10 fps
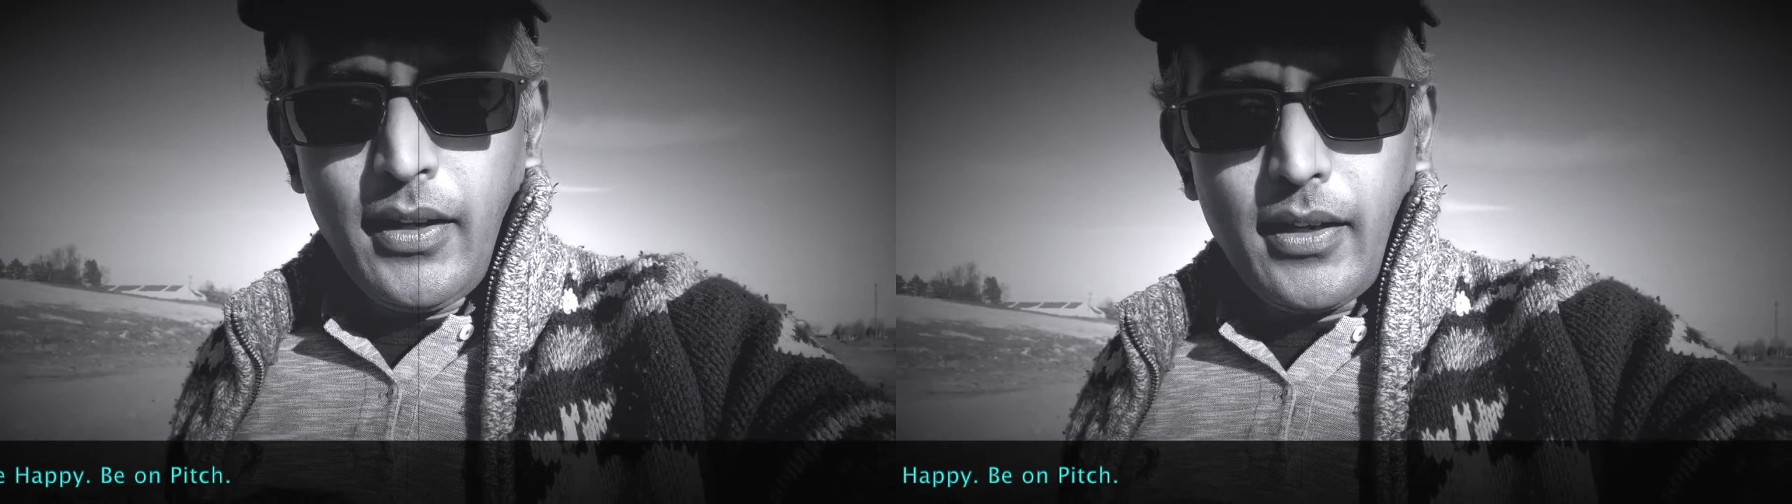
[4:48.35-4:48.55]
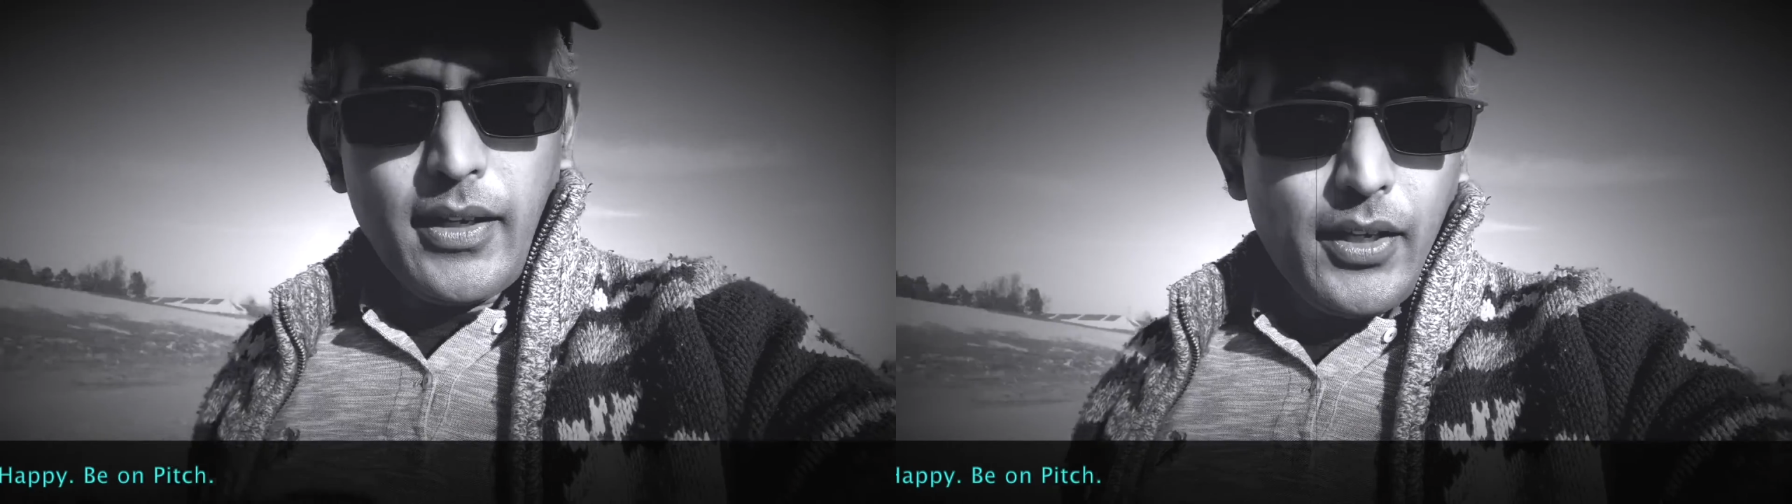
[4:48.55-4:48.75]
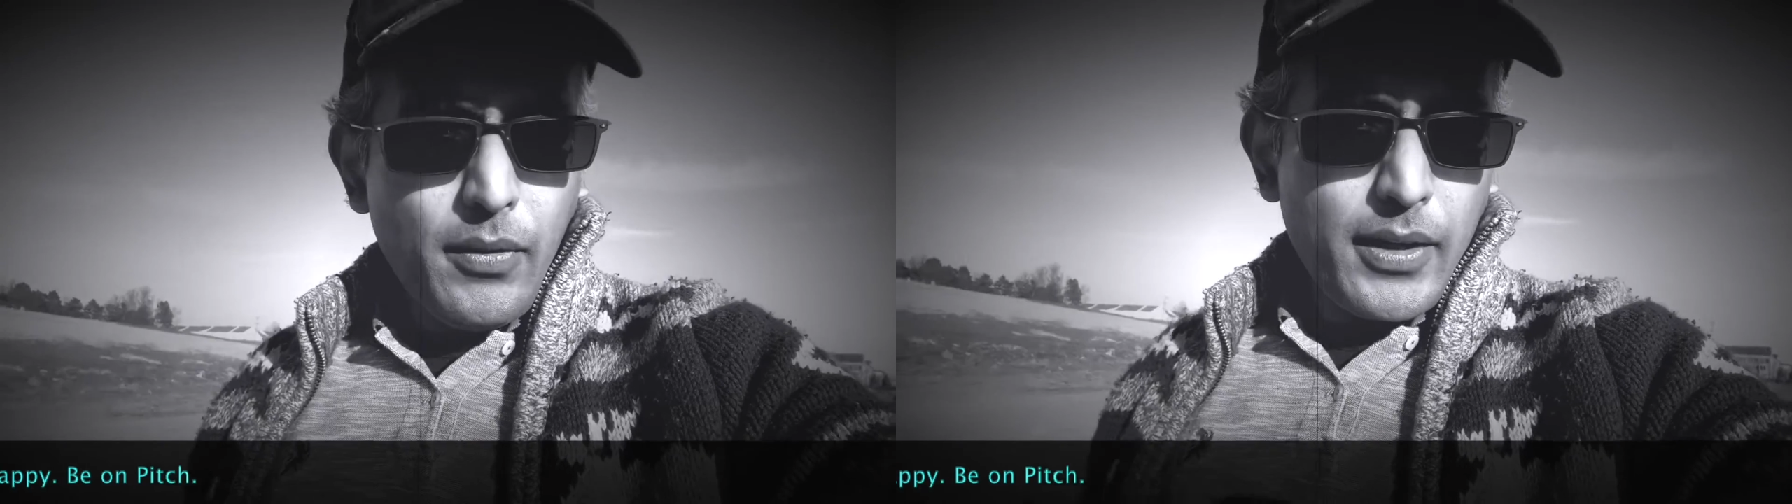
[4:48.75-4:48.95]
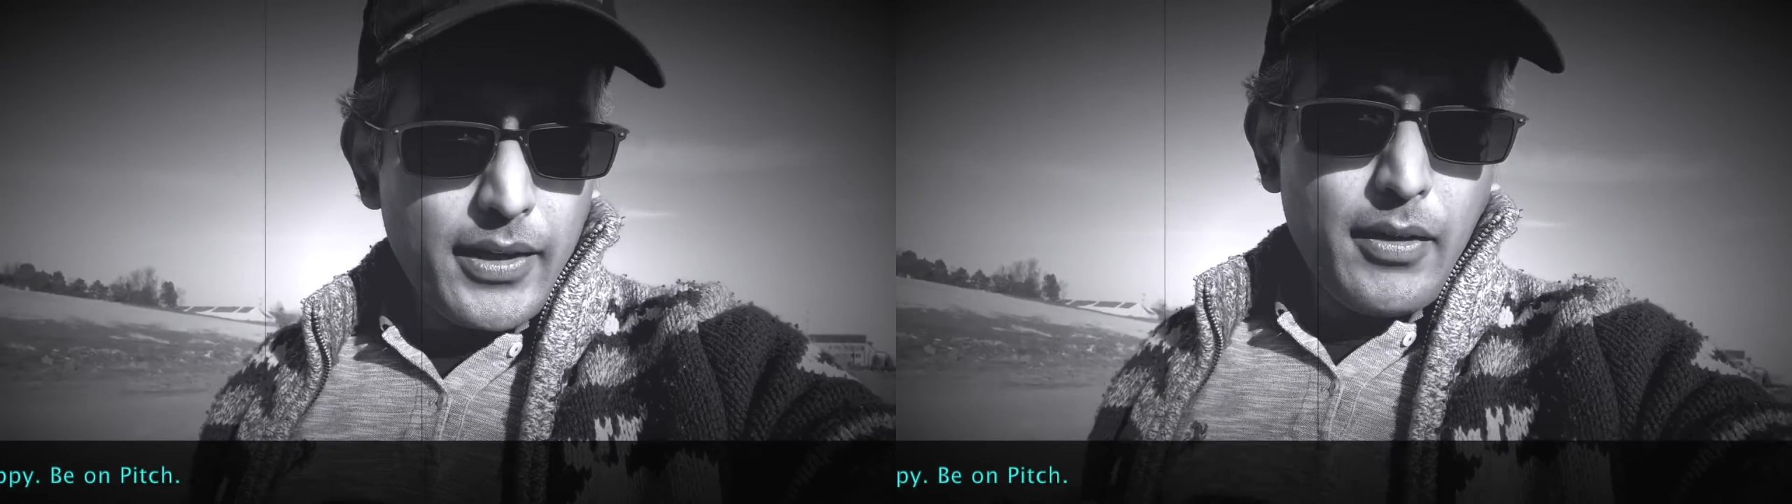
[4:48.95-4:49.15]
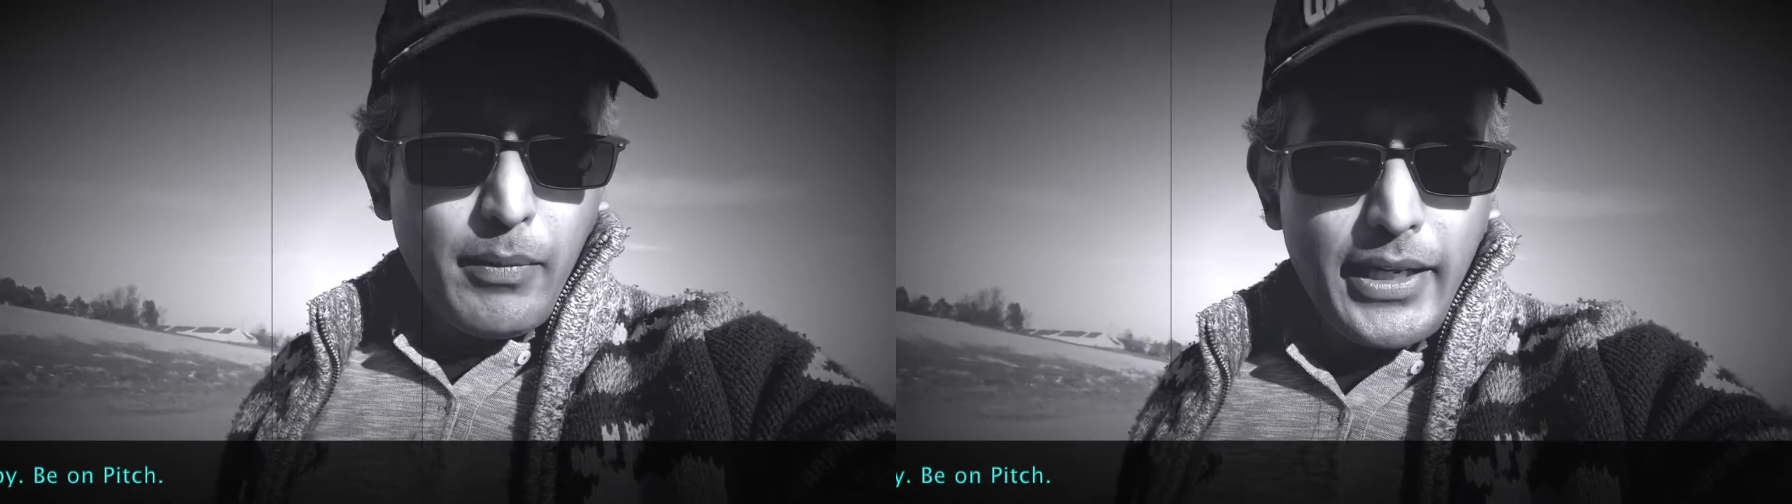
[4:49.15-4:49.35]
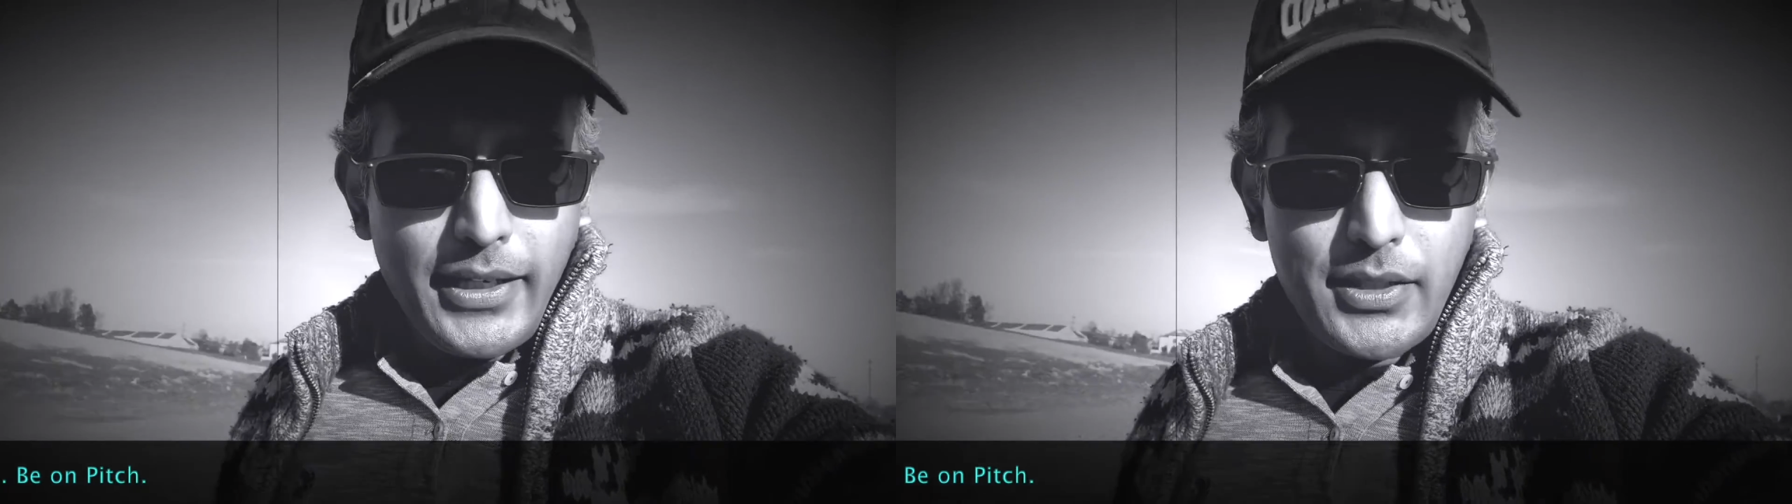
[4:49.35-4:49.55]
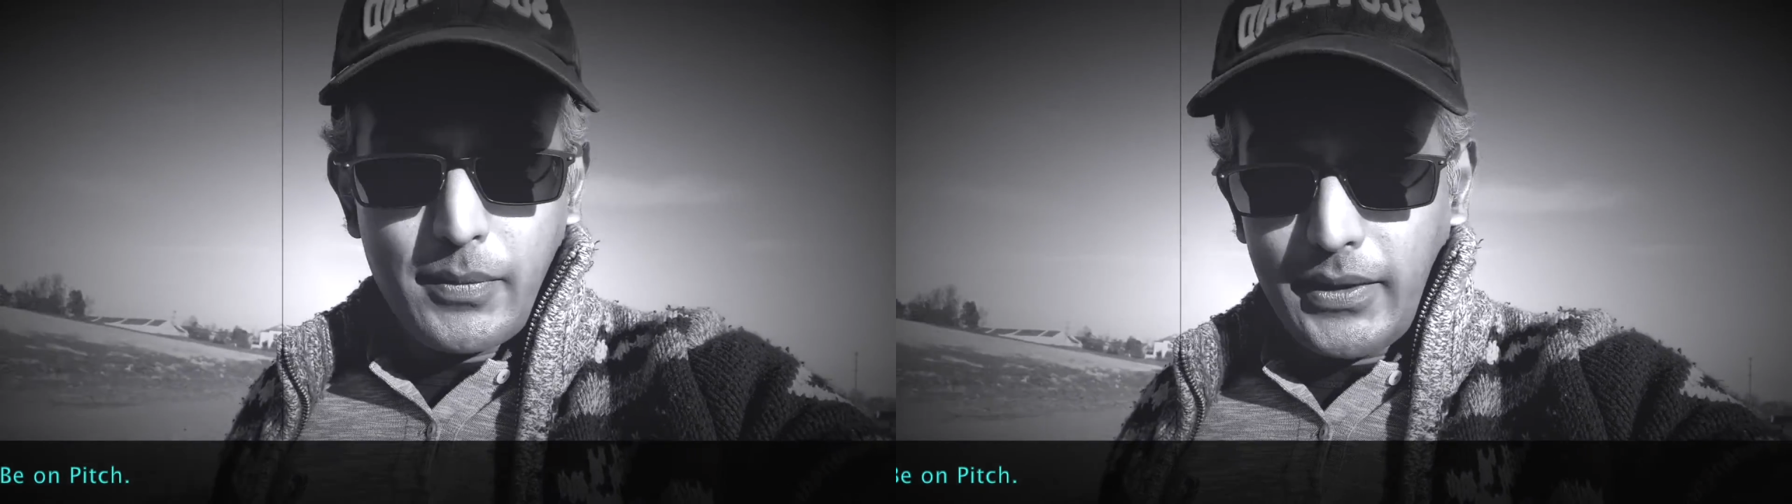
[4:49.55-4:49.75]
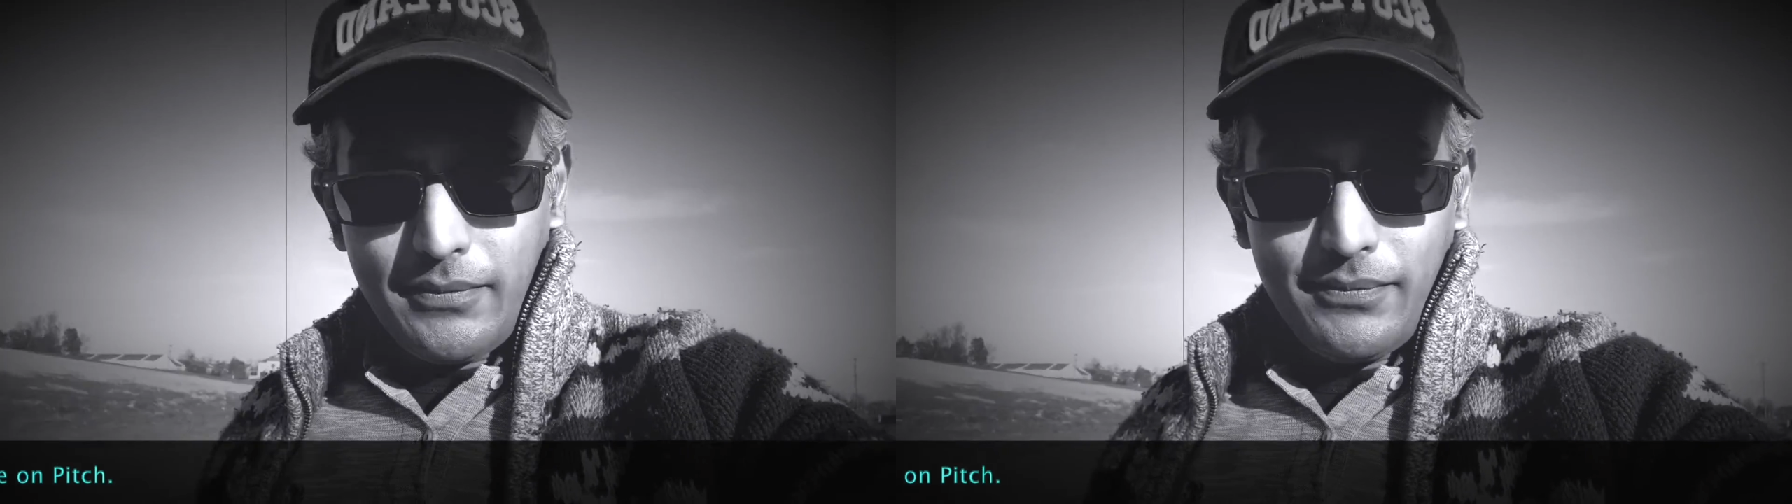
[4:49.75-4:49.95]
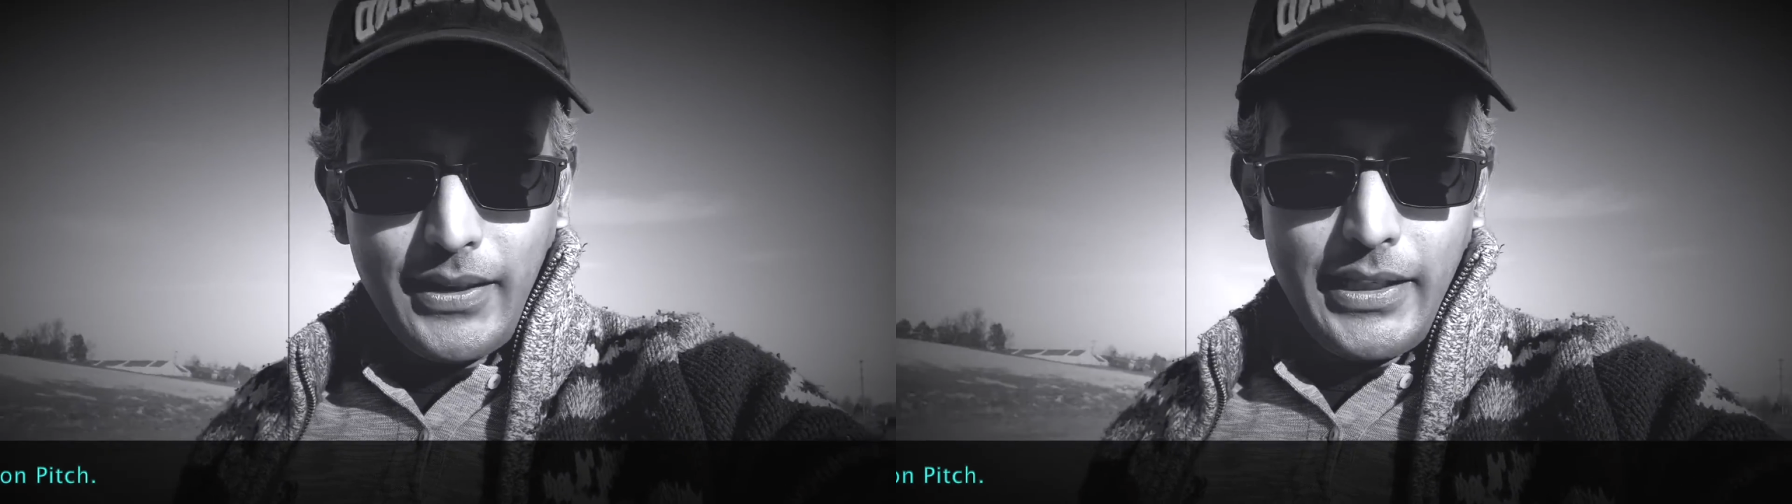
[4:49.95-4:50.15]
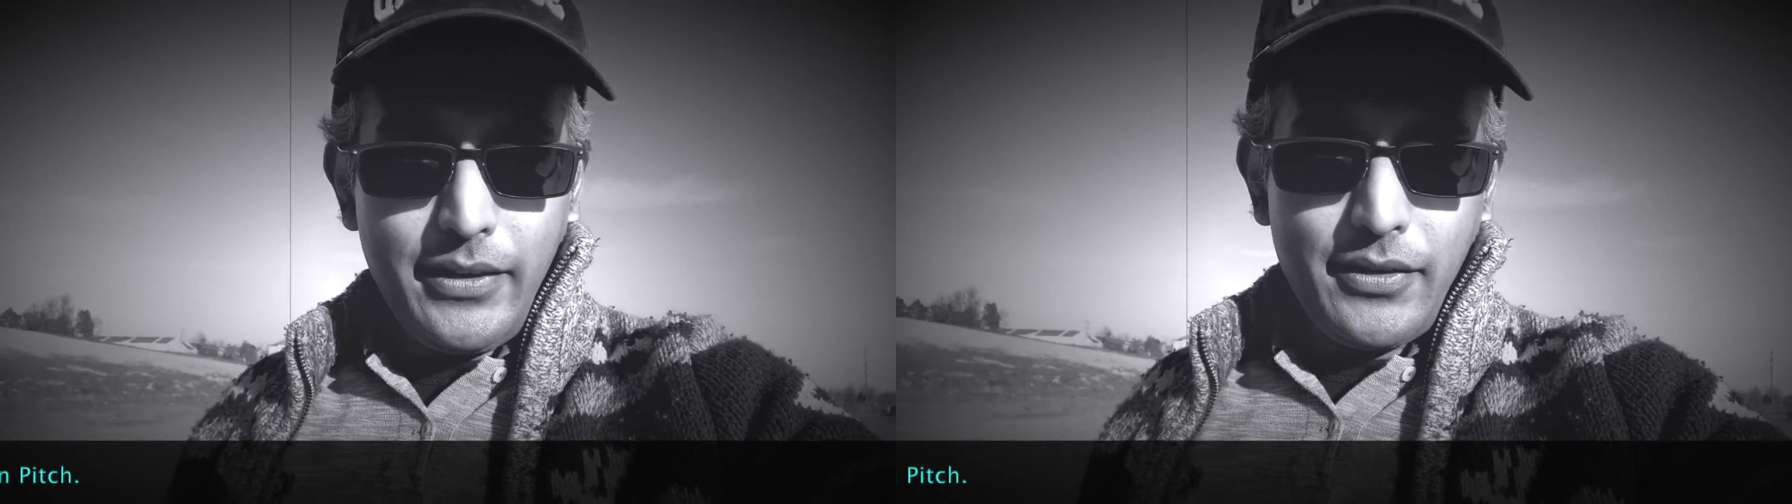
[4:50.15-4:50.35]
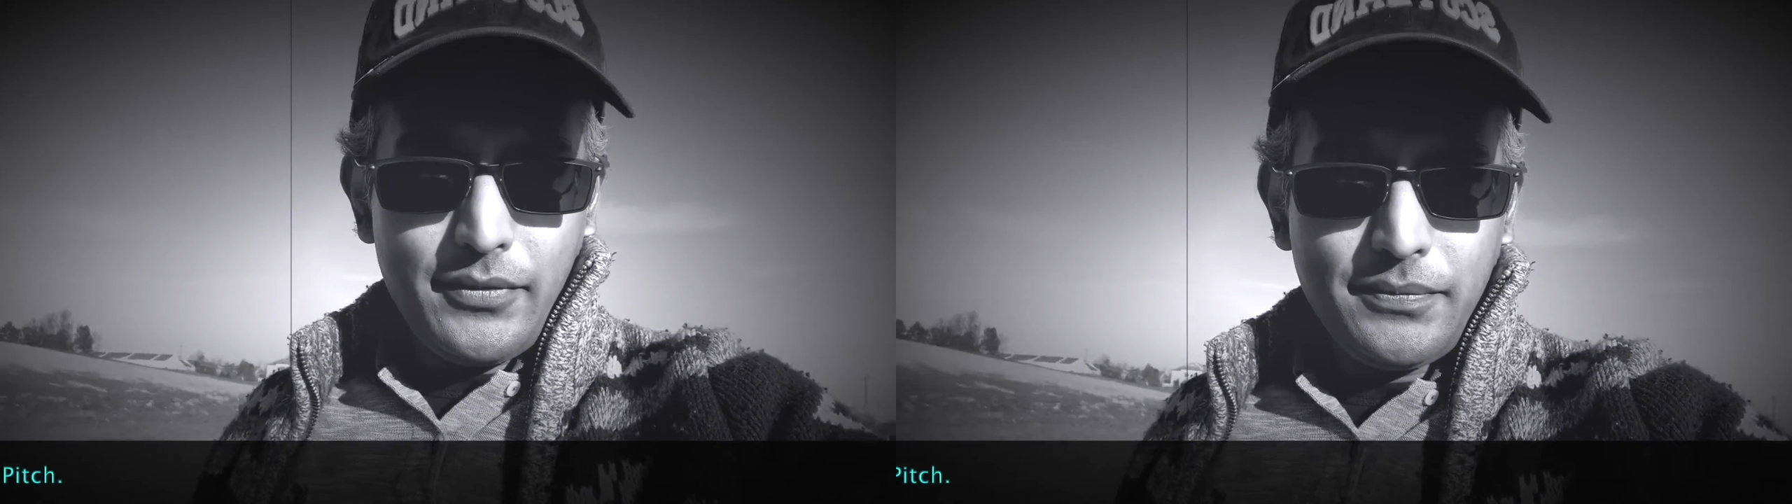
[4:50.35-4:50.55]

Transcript: uh, do our Git management. Thank you.